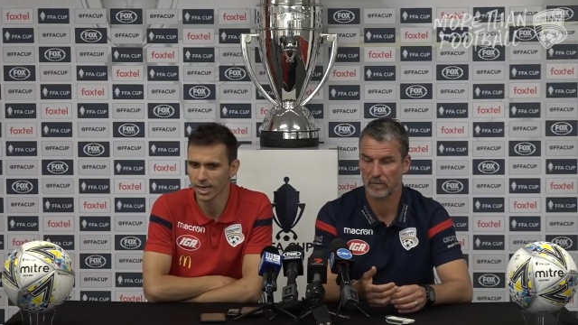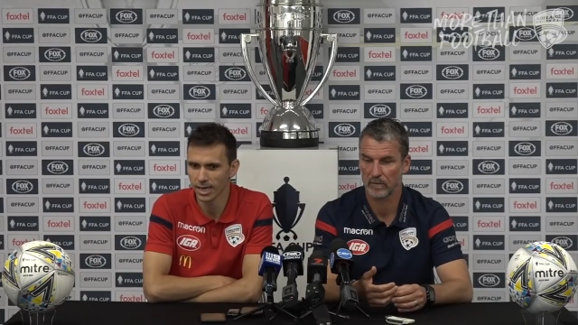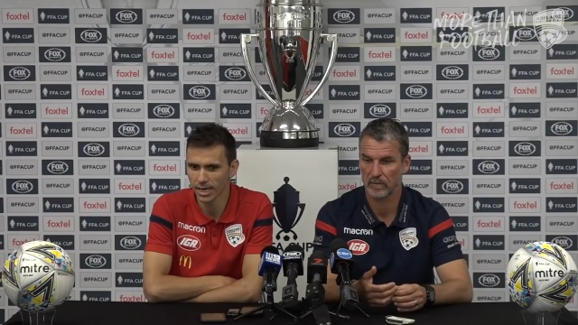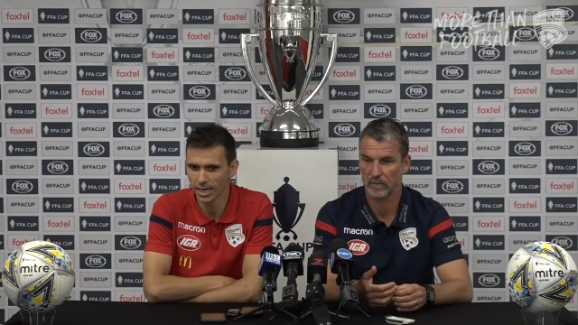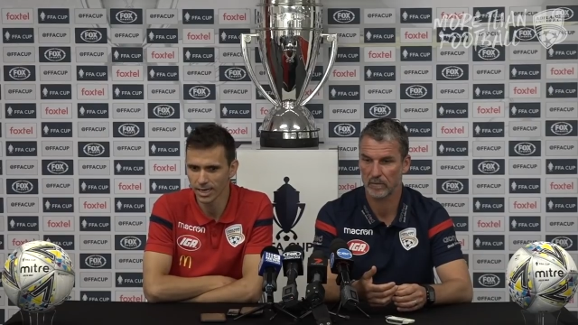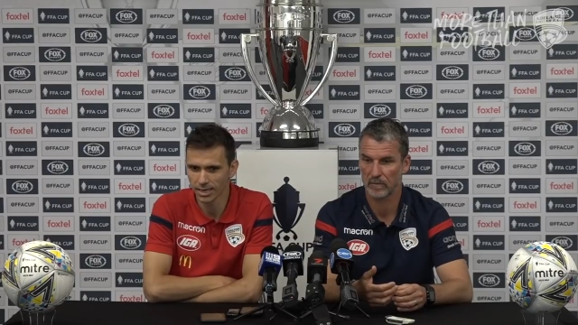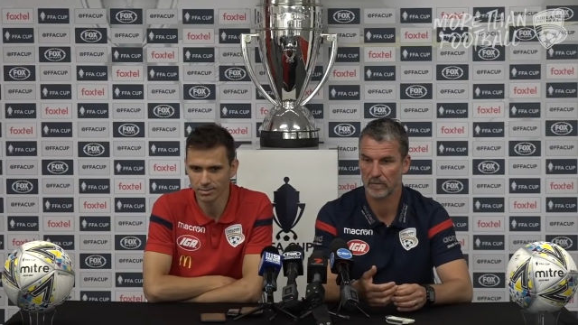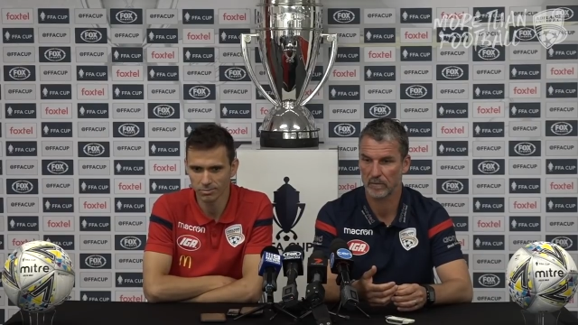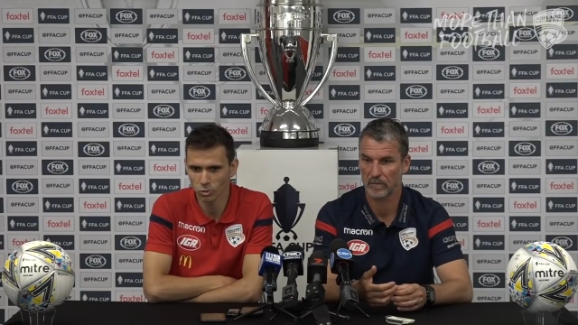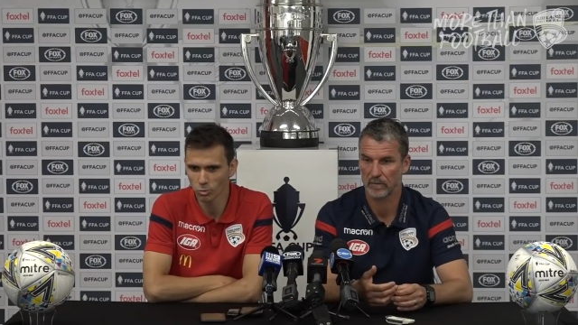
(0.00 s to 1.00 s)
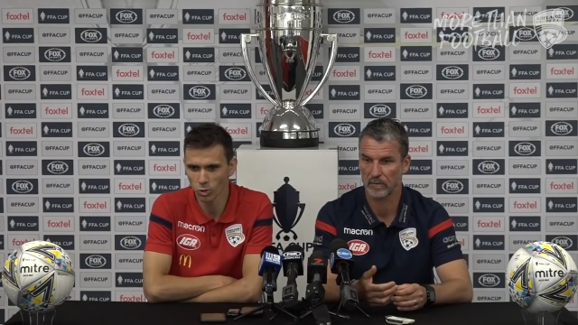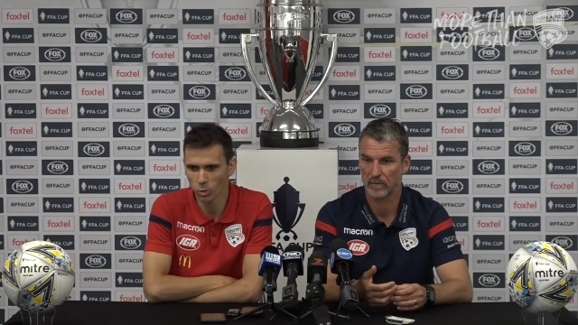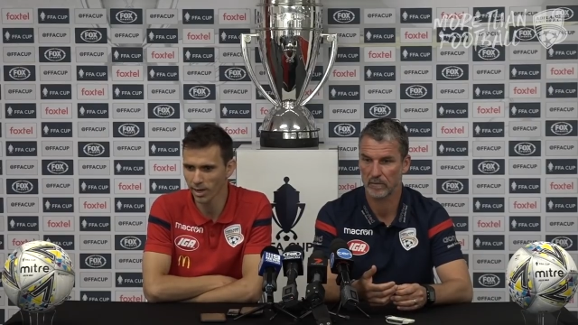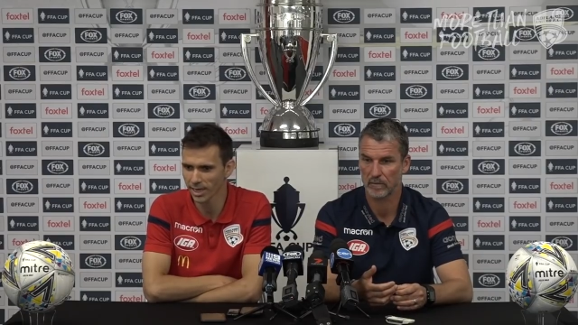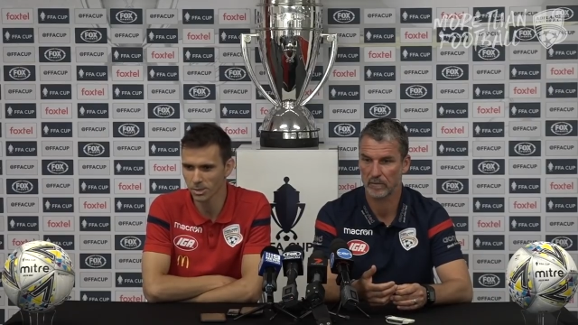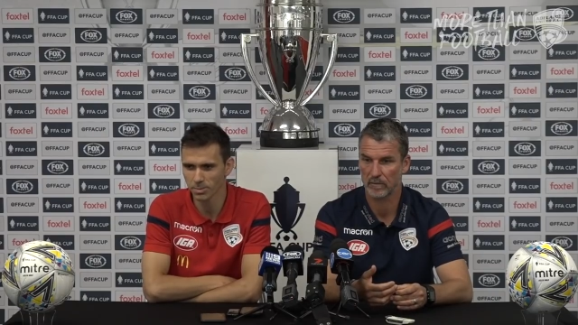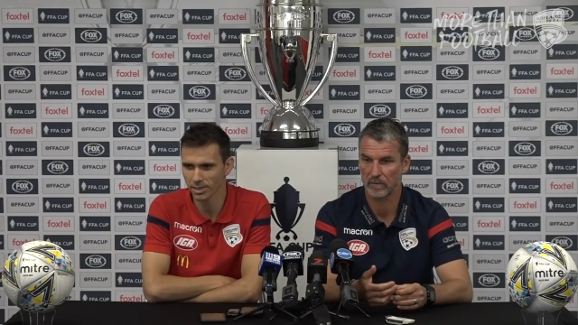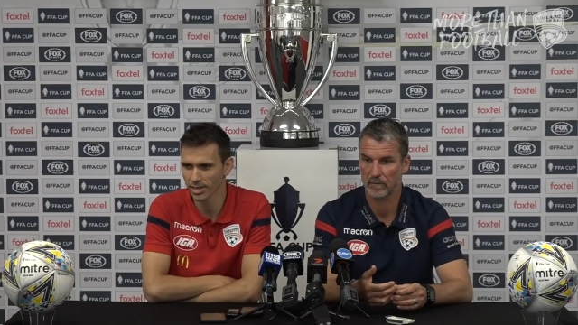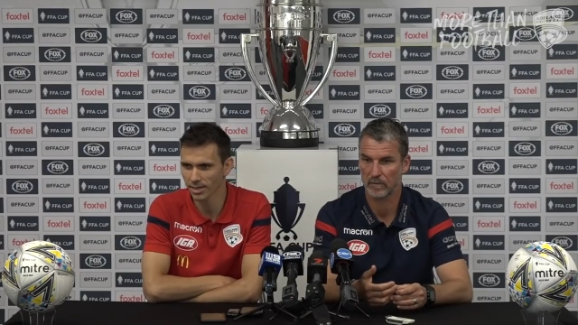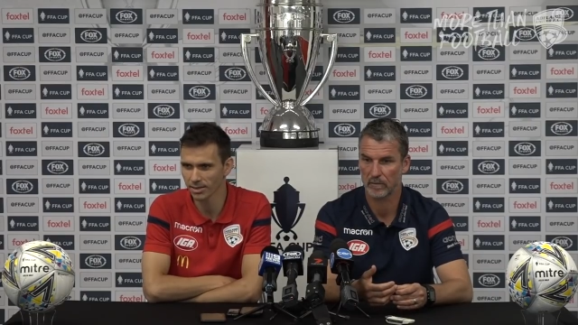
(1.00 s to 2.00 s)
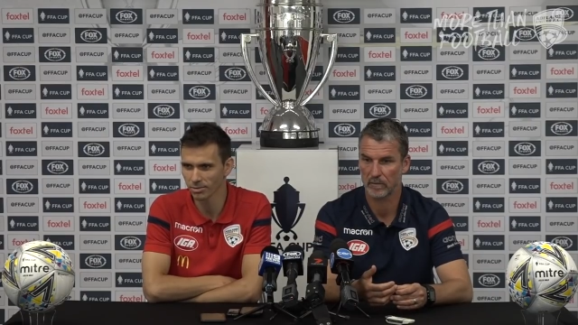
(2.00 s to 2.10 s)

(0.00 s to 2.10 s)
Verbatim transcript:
Speaker 1: Uh, tomorrow we can expect a